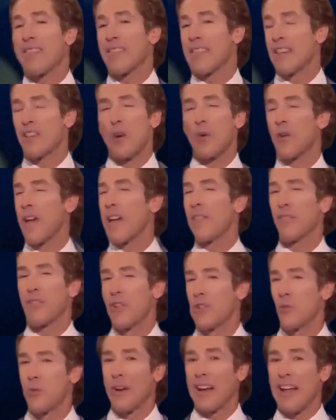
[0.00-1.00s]
the
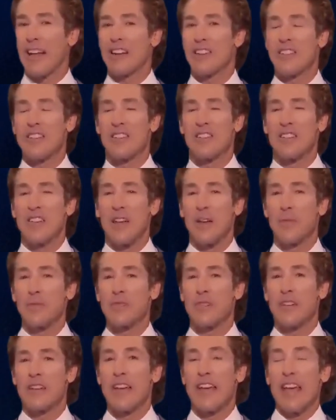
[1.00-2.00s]
accomplishments of others
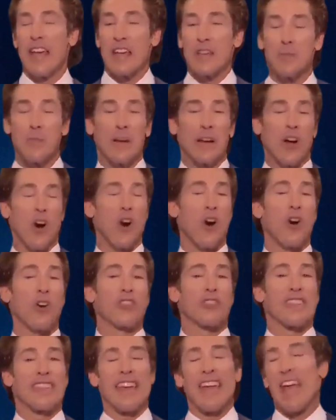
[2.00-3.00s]
without feeling
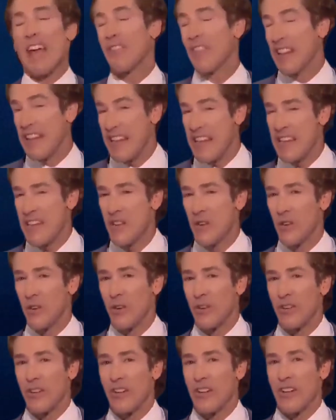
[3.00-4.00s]
threatened or
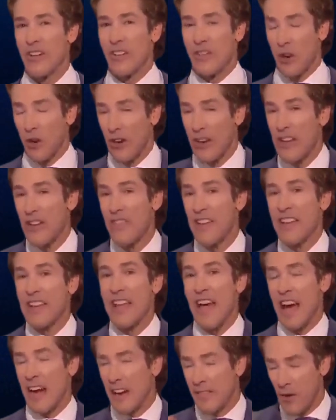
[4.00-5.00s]
inadequate.
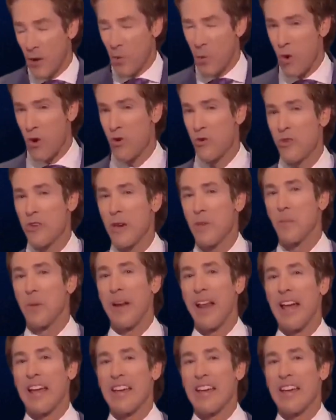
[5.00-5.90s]
Focus on your own